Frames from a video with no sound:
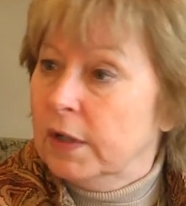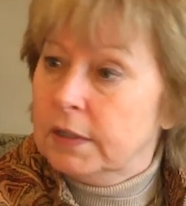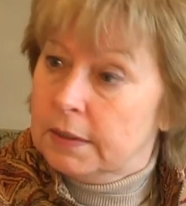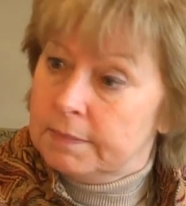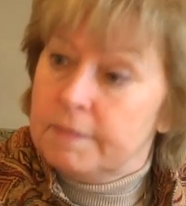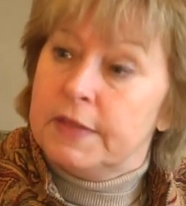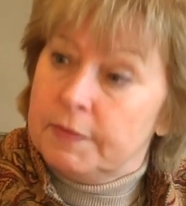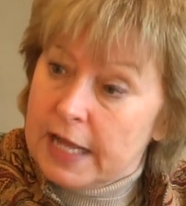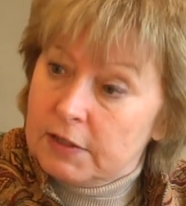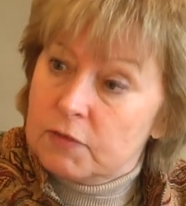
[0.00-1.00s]

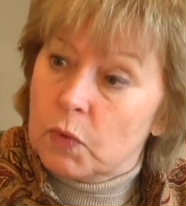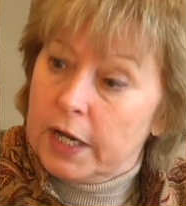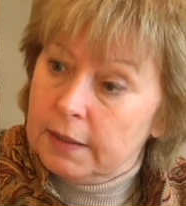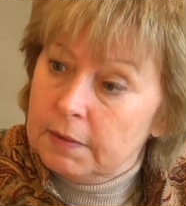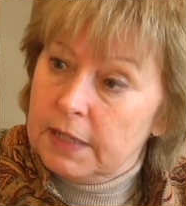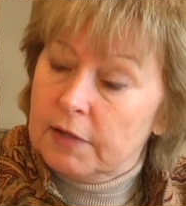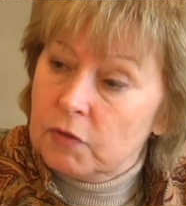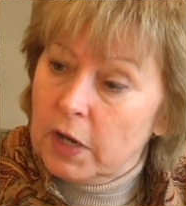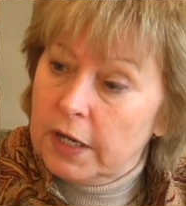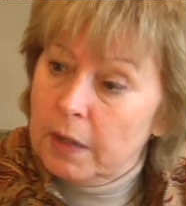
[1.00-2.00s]
2012? That's right. Great. That's right.